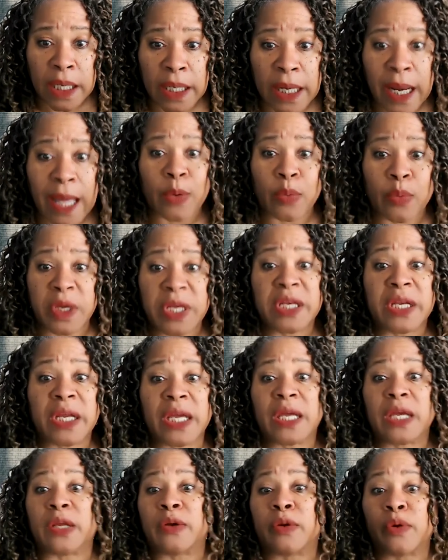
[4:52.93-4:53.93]
like we
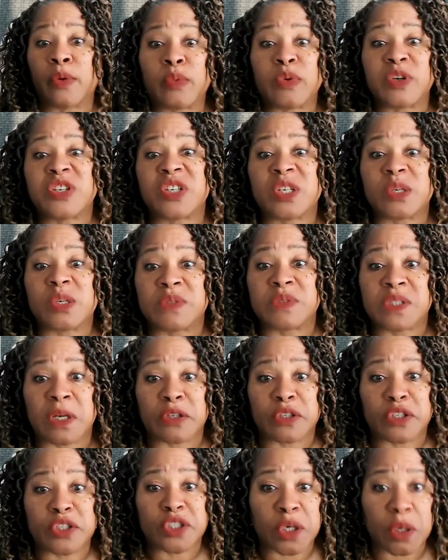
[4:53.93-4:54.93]
did when she was
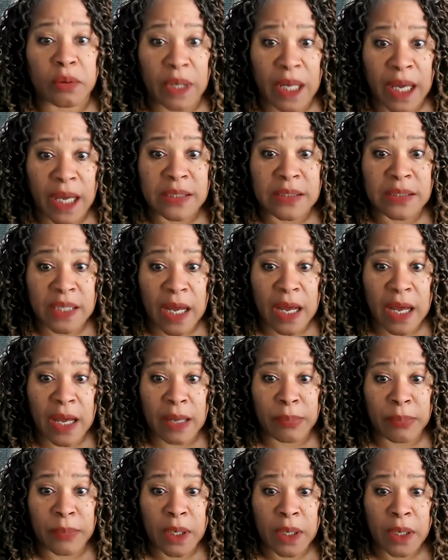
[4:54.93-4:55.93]
on the show last
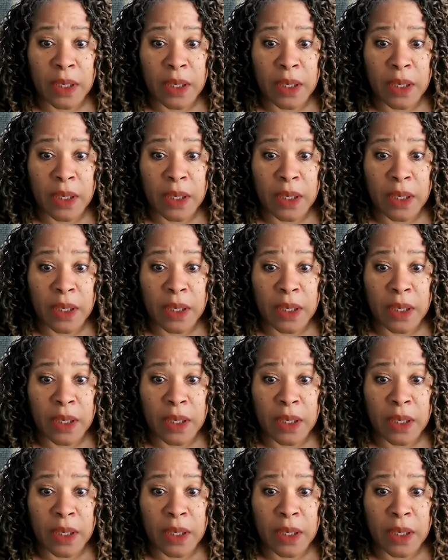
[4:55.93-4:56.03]
time.